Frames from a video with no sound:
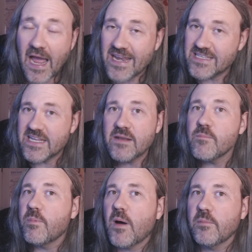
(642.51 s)
I
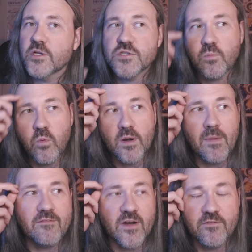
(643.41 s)
did publish one of
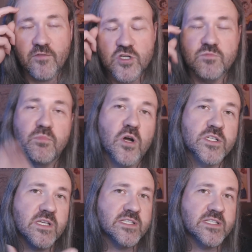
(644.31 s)
my very first books